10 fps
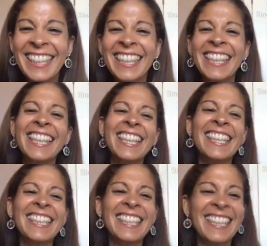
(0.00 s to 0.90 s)

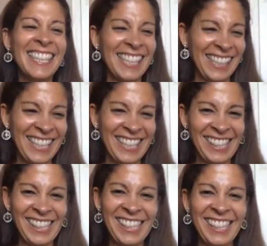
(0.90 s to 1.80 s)

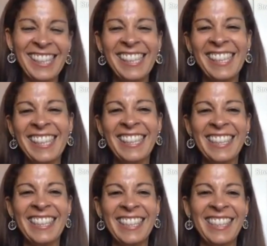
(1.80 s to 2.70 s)

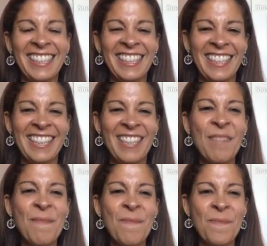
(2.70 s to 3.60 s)

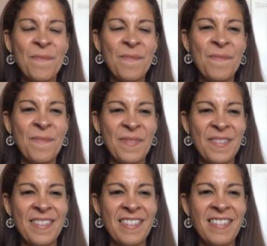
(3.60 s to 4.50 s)

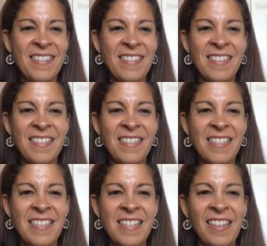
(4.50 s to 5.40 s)
(silent)